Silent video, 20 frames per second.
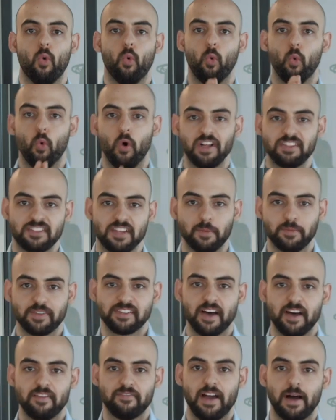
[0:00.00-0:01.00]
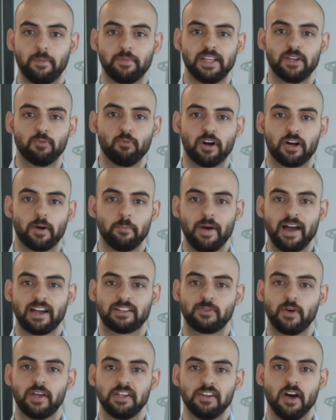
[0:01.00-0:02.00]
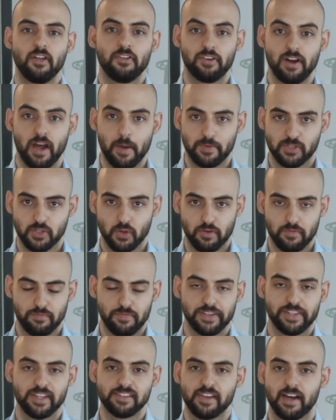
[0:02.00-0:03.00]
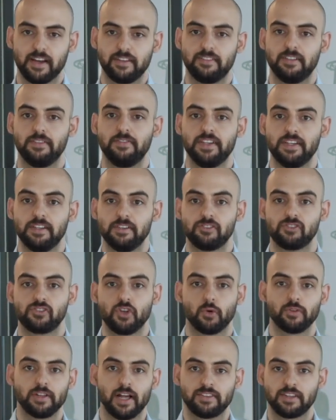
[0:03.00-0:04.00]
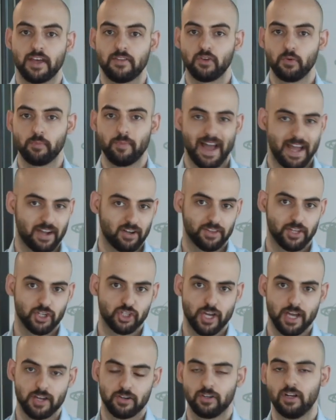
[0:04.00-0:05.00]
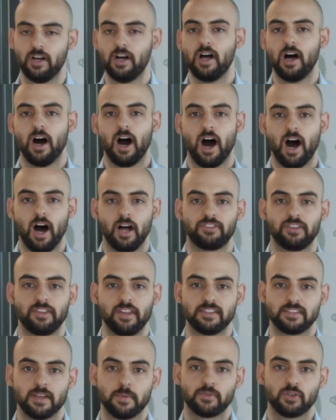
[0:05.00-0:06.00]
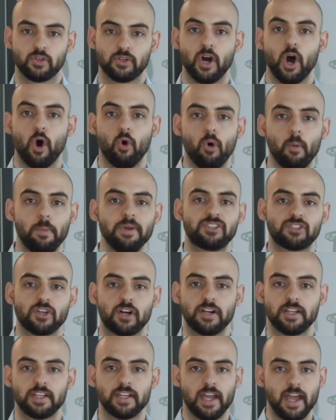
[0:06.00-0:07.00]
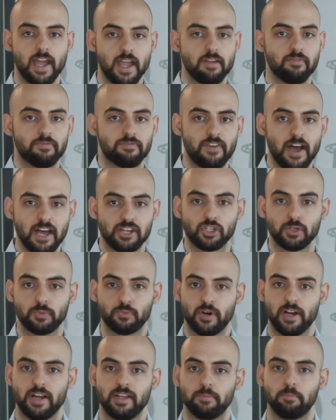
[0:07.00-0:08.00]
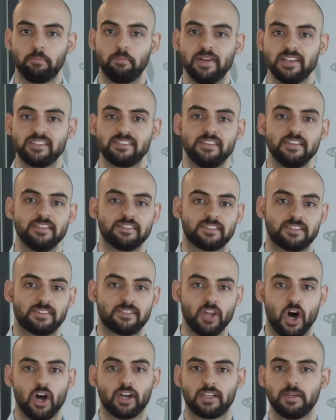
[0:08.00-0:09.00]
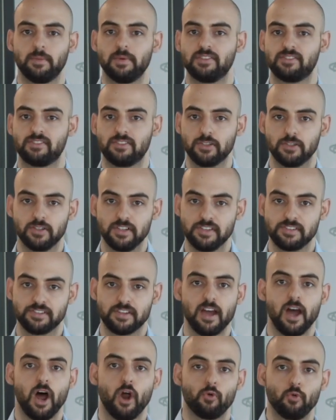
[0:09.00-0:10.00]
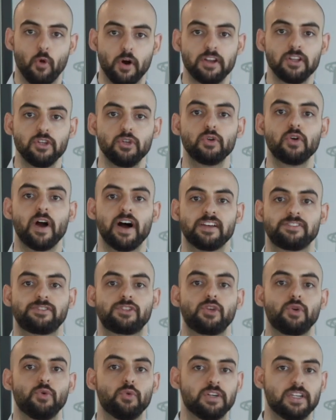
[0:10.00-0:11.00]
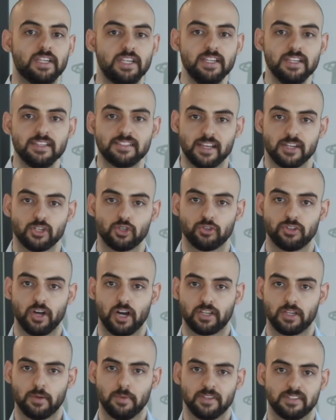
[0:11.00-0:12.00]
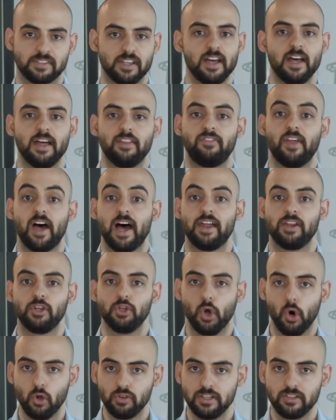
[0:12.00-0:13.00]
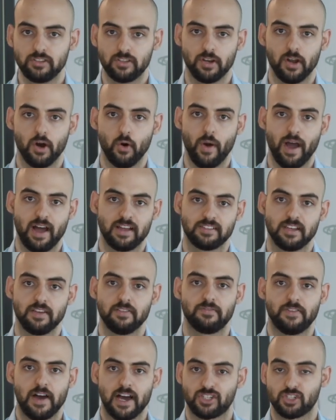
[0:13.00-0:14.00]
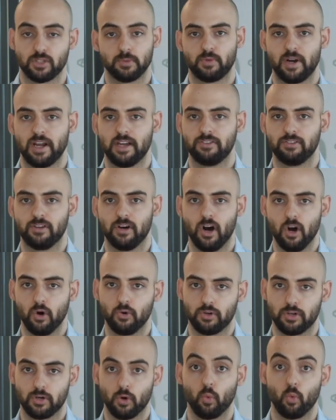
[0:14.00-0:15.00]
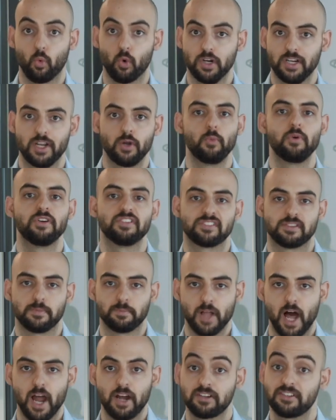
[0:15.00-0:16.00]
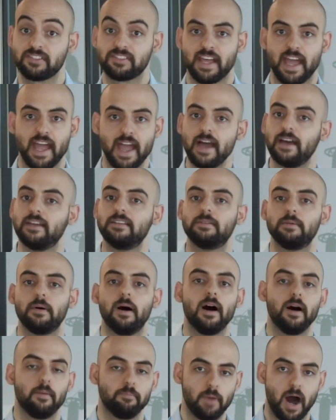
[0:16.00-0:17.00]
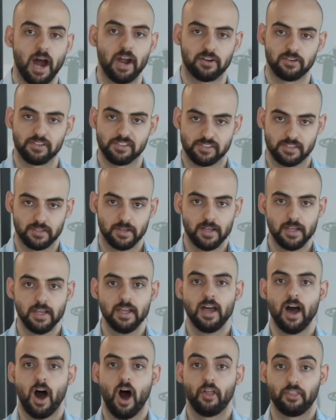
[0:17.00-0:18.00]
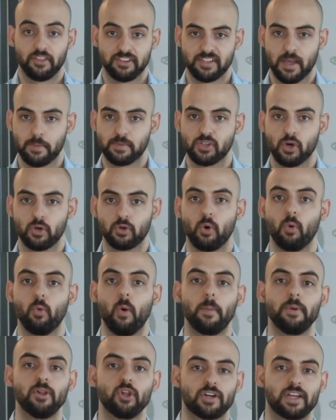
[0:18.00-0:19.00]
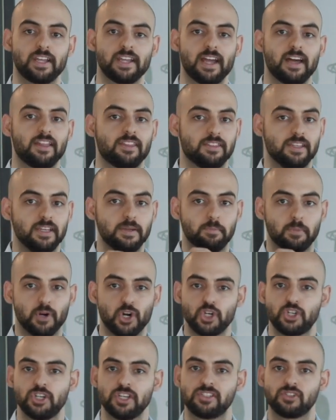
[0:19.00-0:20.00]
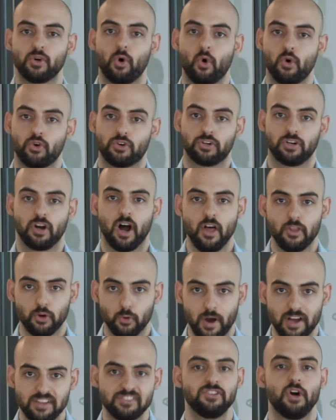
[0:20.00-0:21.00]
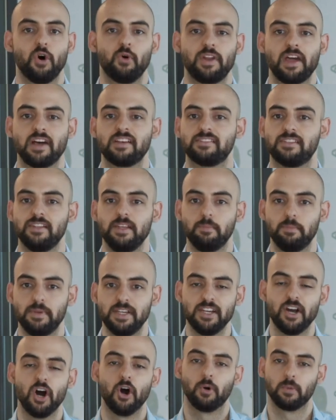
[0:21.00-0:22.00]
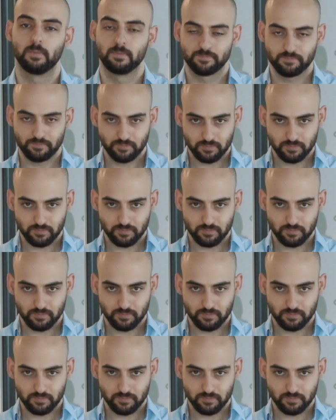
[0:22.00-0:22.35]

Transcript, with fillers: What's up, design family, and welcome back to another episode of Fit Design T V. So glad to have you back on the channel. On today's episode, we'll be starting a fashion brand business document series, running you guys through key essential documents that you'll need to know as a fashion brand owner, working with suppliers and buyers. On this episode, we'll be looking at the purchase order, otherwise known as the P O.